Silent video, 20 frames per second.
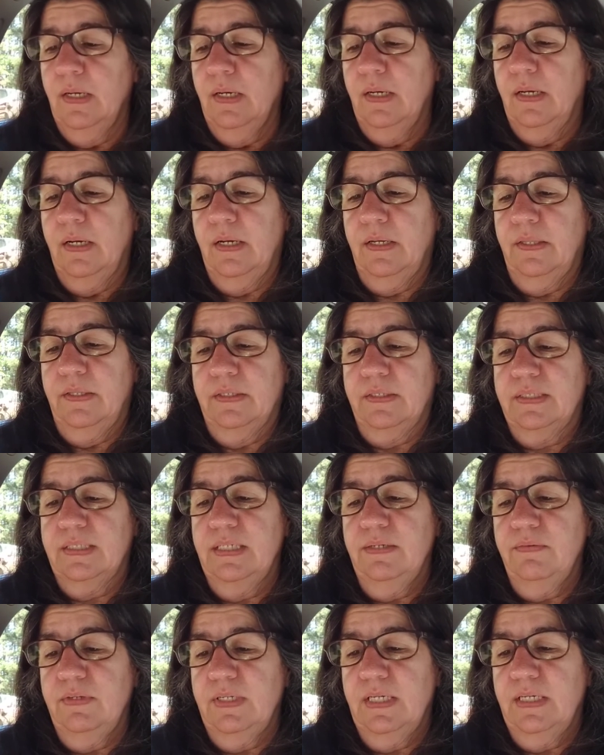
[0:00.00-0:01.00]
The
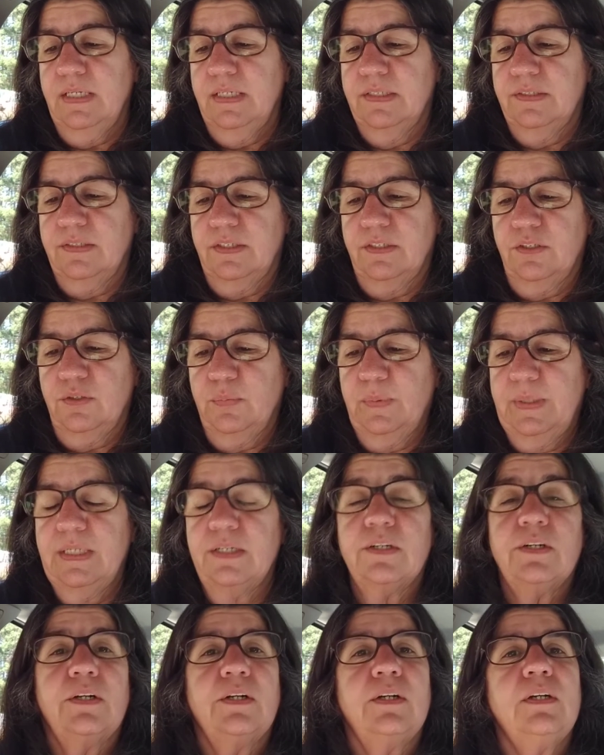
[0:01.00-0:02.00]
stevia is a
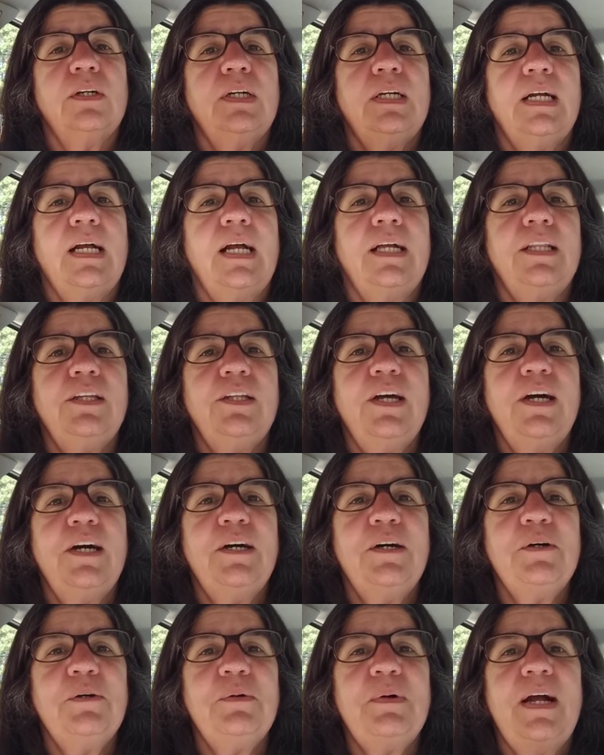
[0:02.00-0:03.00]
sweetener, and you
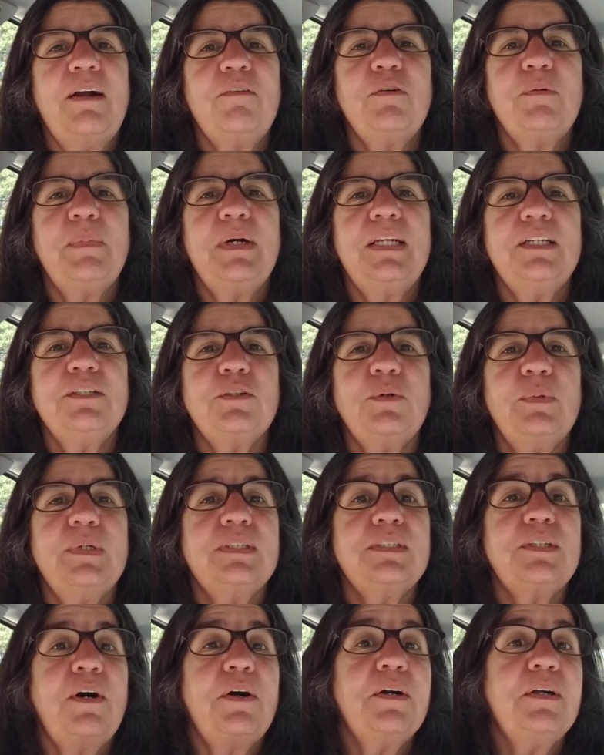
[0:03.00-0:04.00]
know, everybody's always
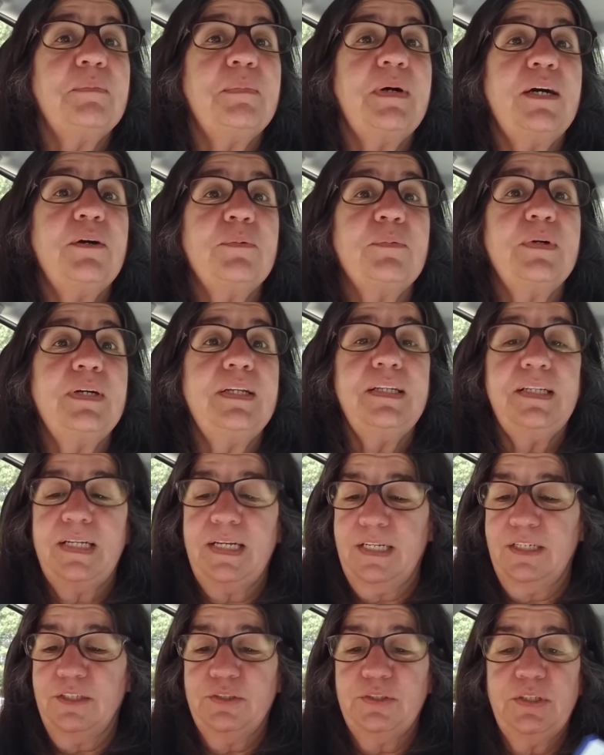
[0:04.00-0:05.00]
talking about running
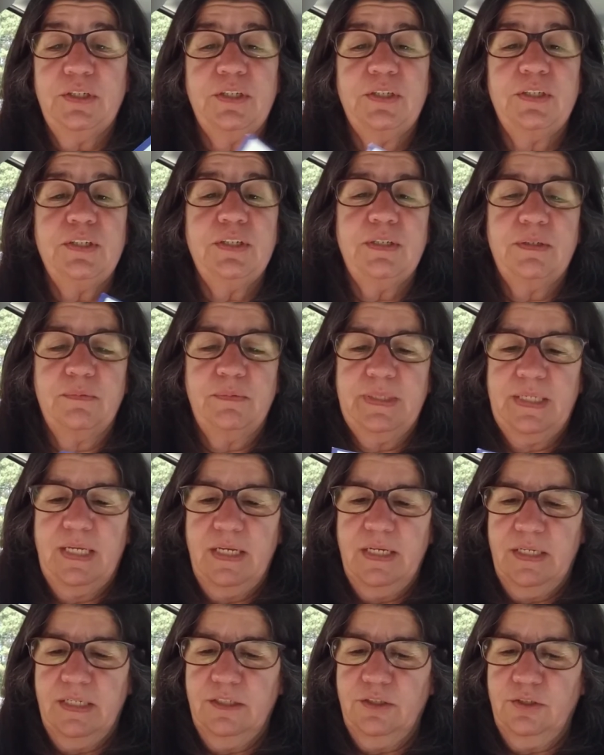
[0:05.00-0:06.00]
out of sugar, and we
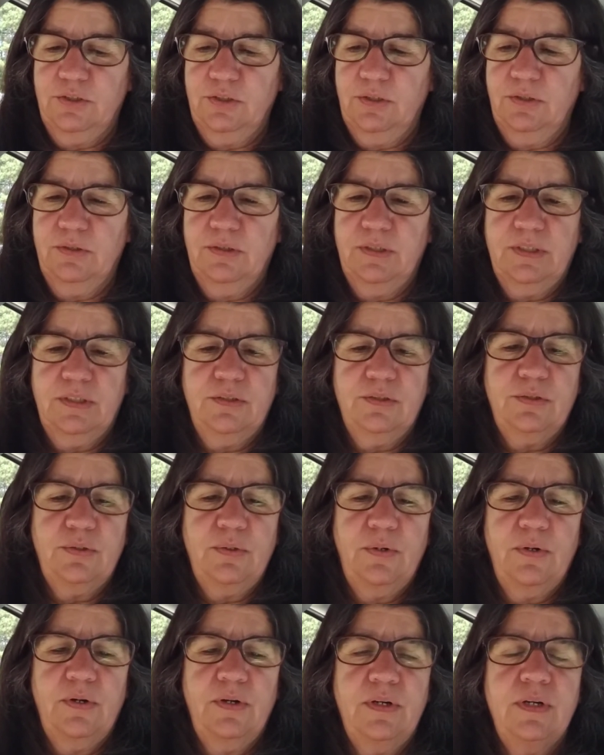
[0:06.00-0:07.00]
can't get sugar at the
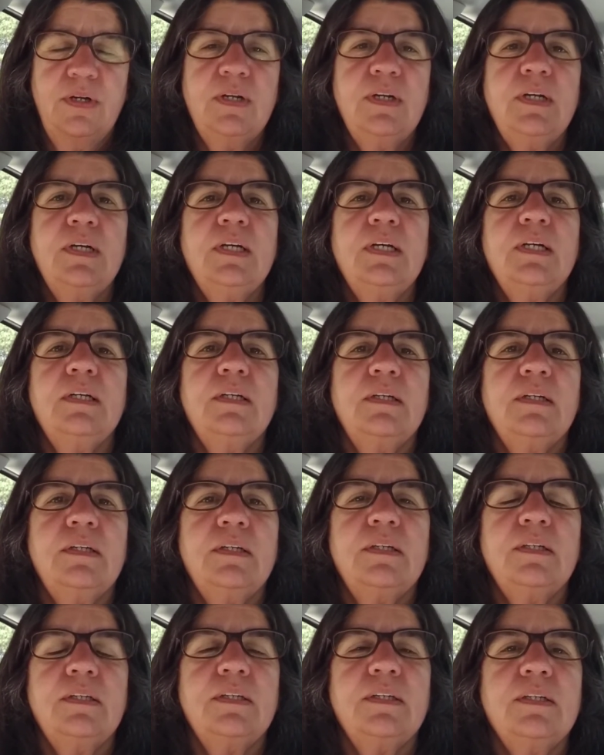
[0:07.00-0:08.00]
store.
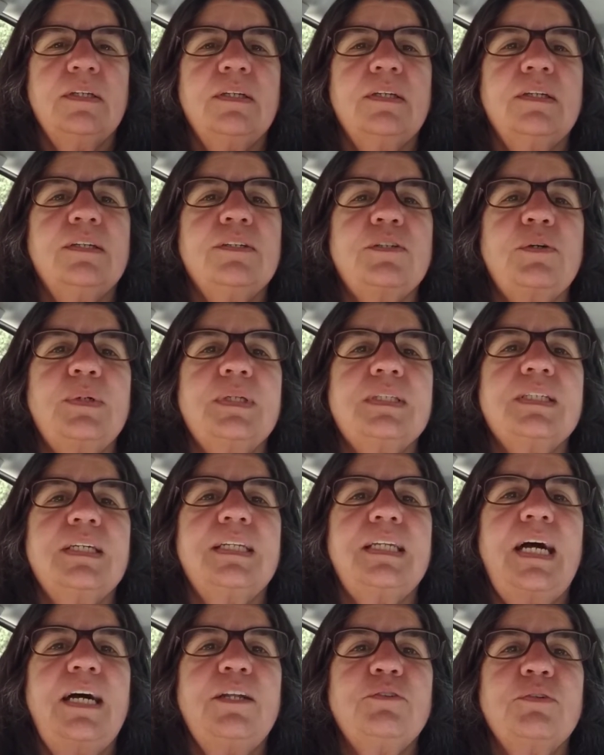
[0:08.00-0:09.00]
So it's a
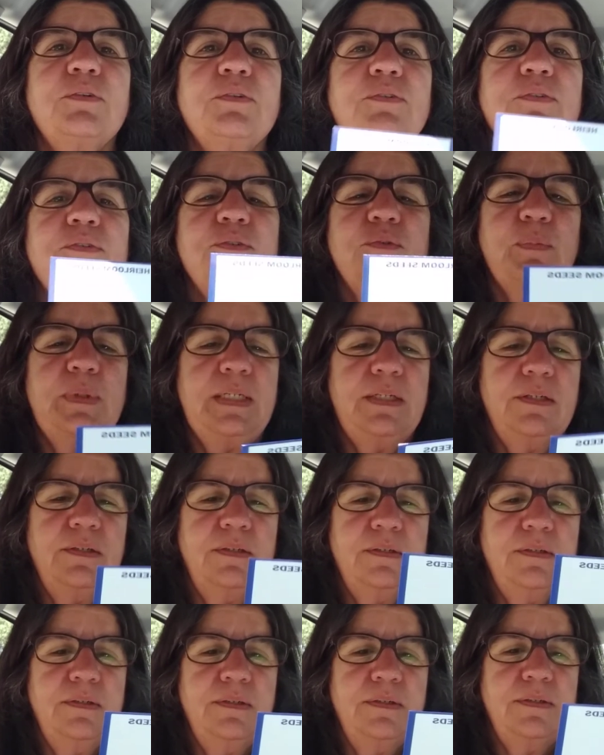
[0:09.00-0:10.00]
natural
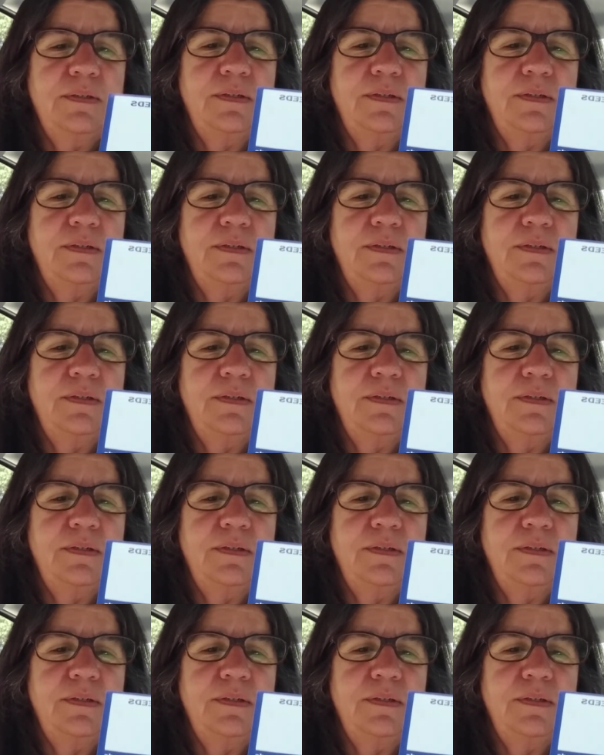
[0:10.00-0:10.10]
sweetener.